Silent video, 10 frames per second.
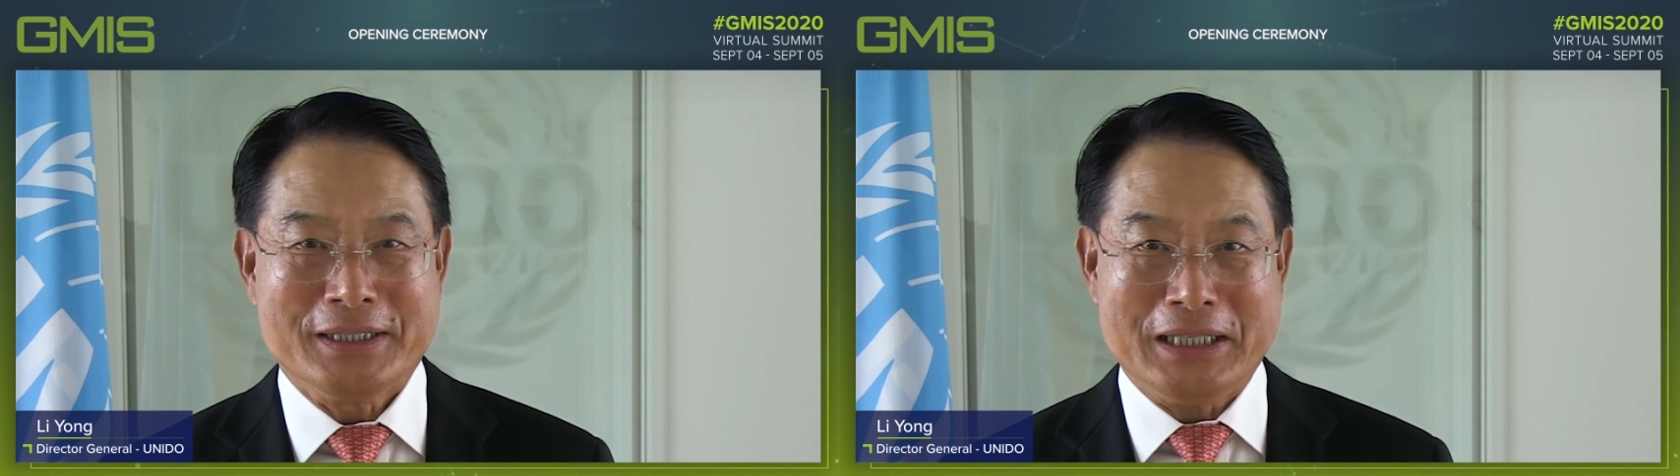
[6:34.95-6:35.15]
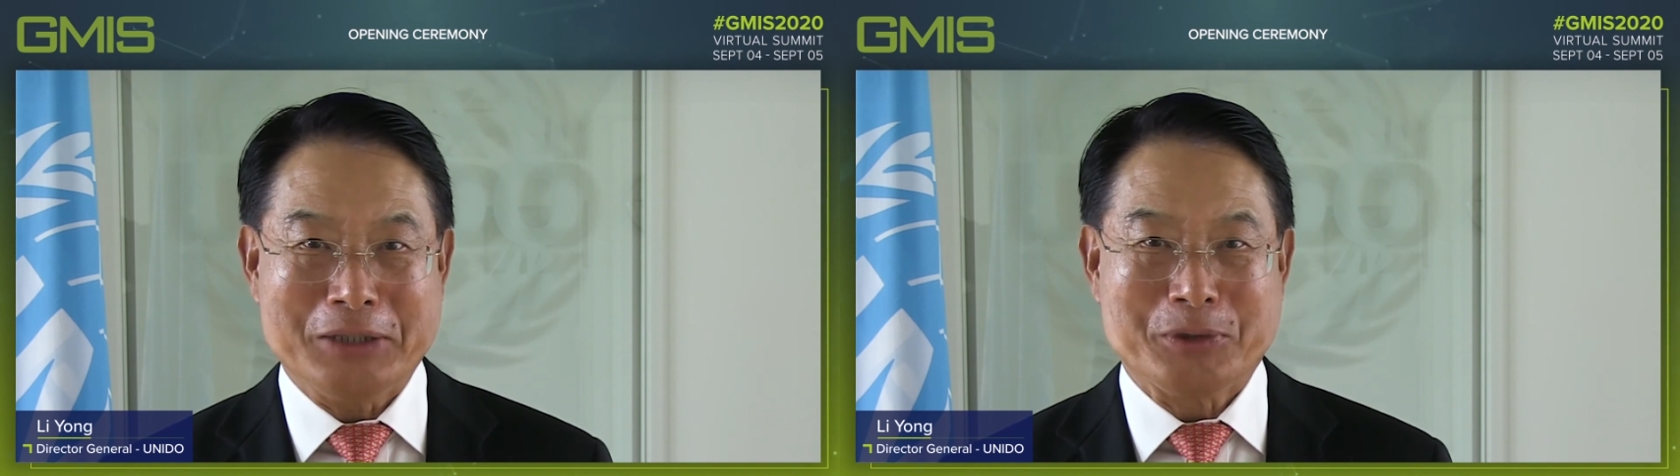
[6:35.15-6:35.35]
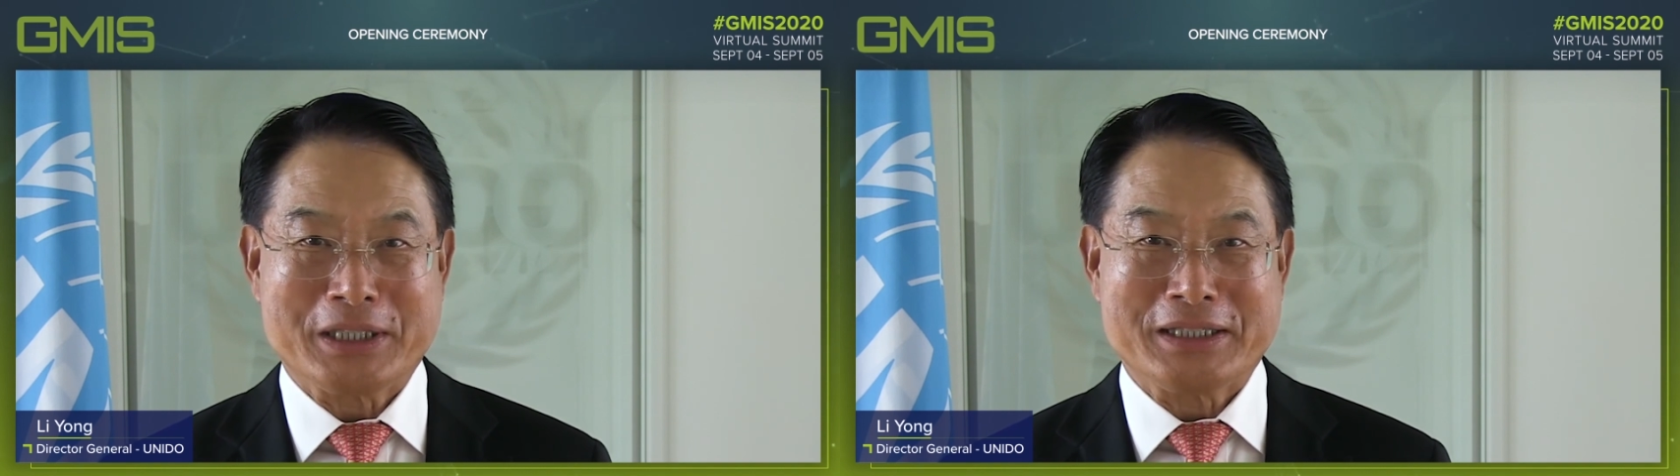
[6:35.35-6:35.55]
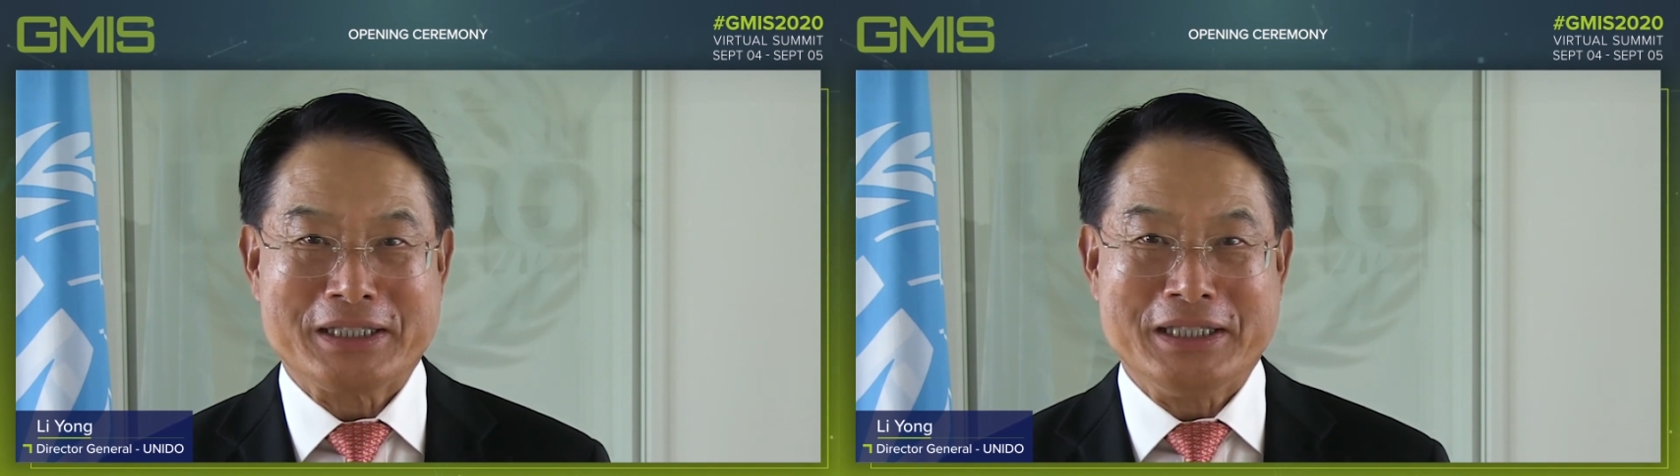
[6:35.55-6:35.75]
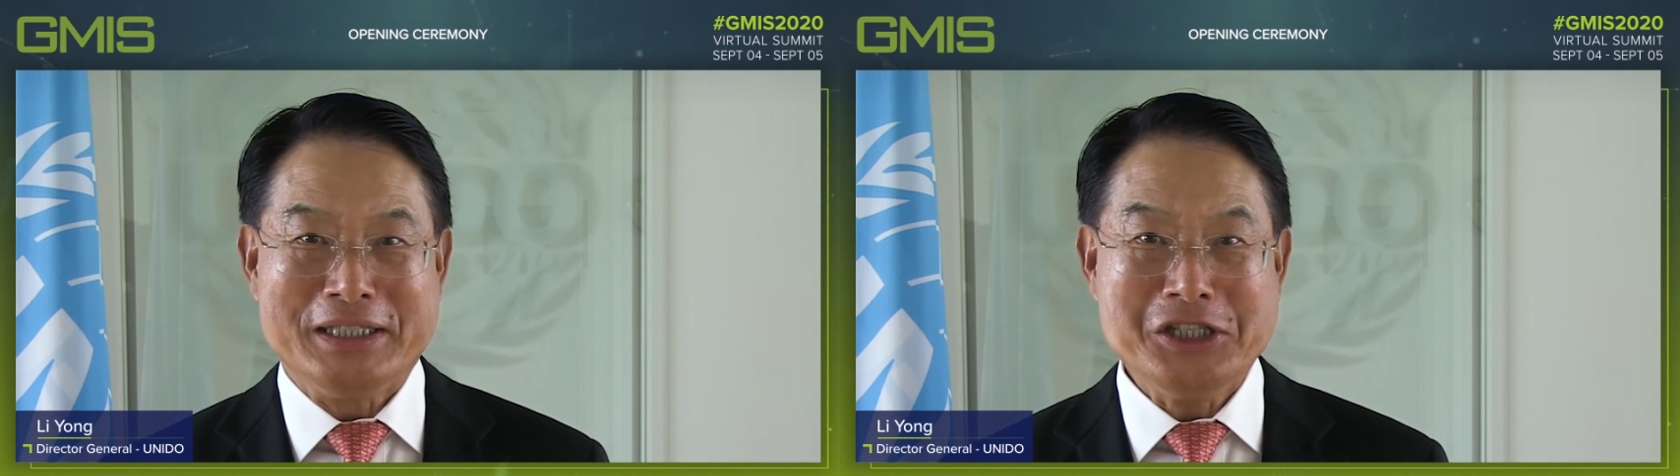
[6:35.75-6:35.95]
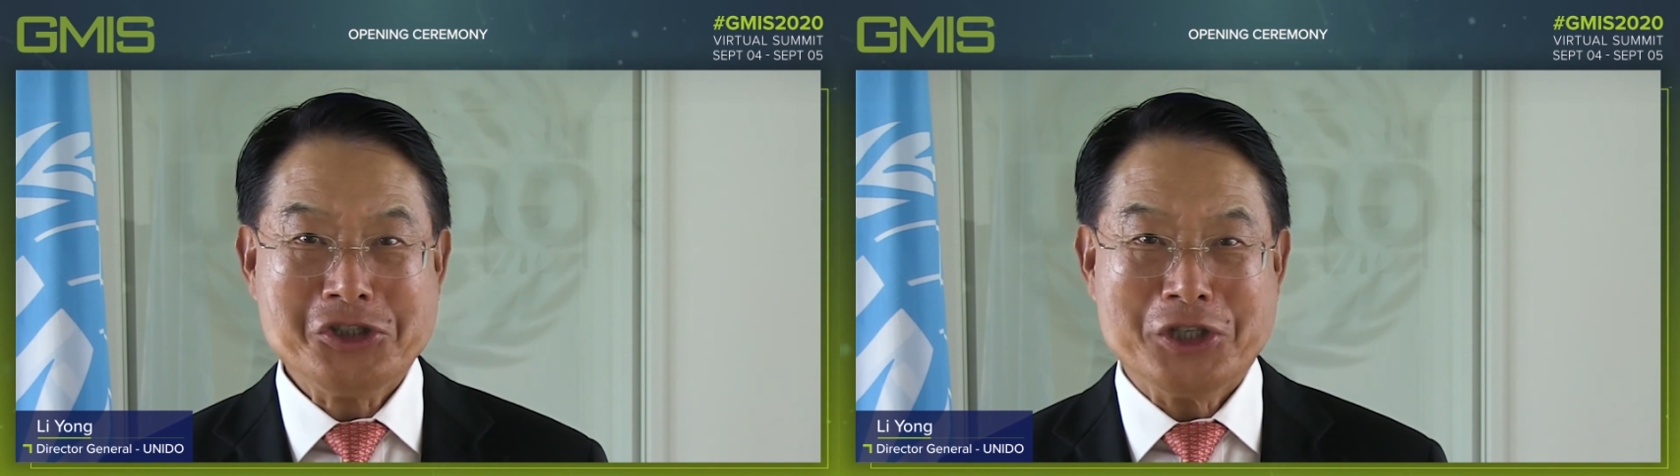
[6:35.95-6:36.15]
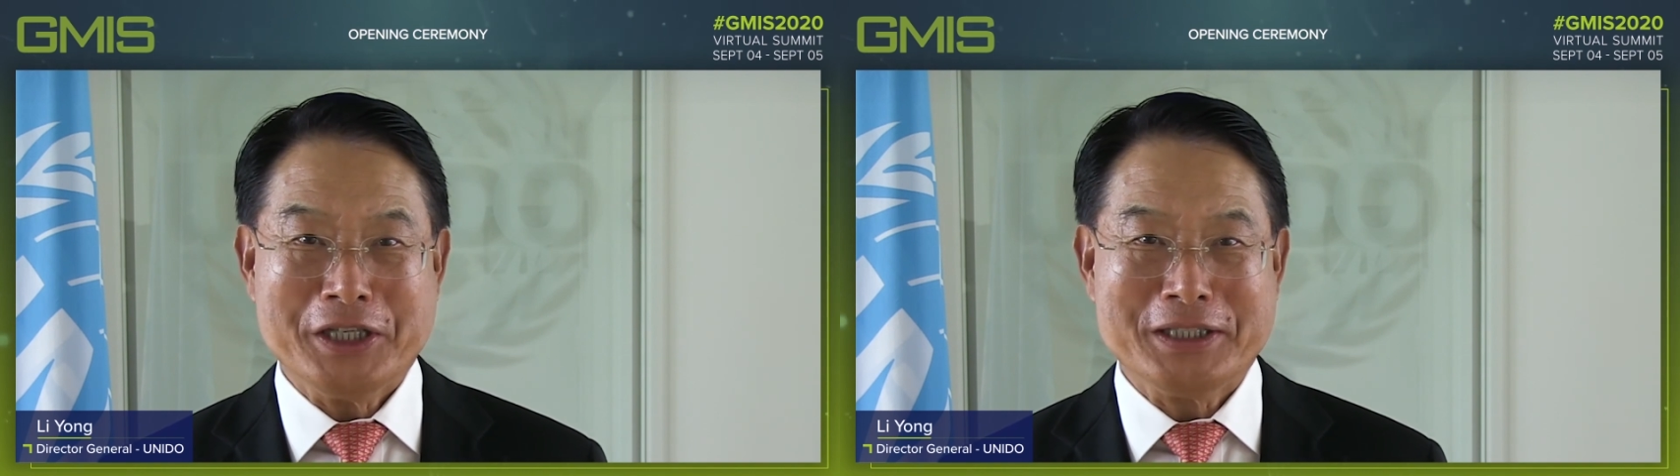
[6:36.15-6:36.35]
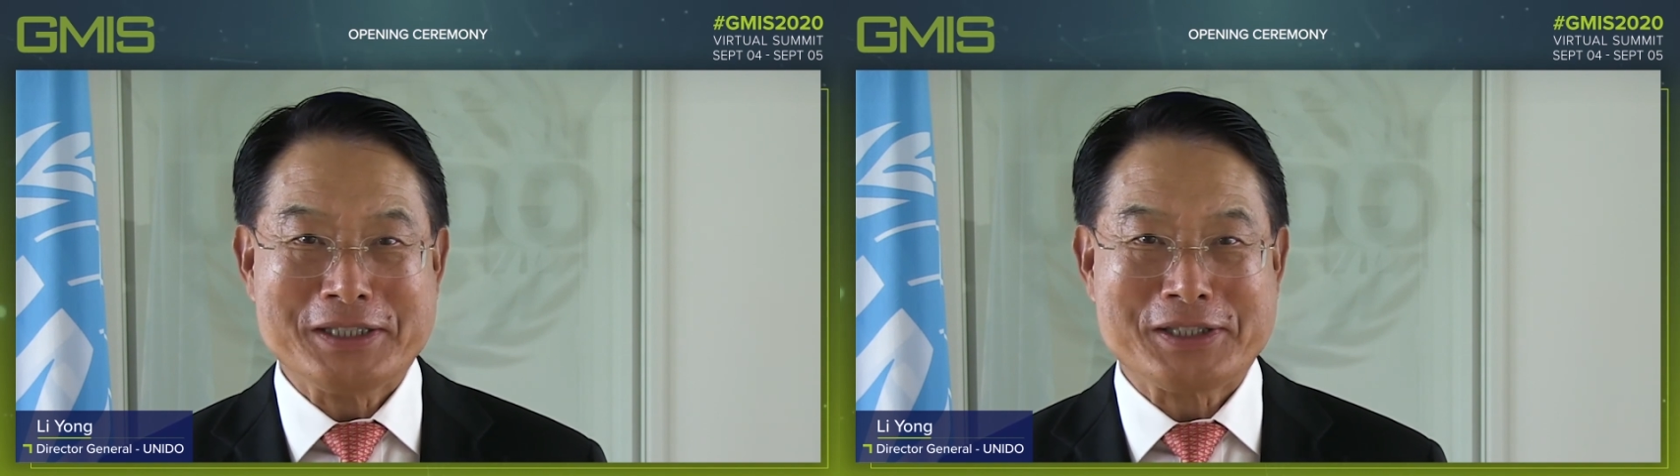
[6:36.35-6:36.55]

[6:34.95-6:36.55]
that we can initiate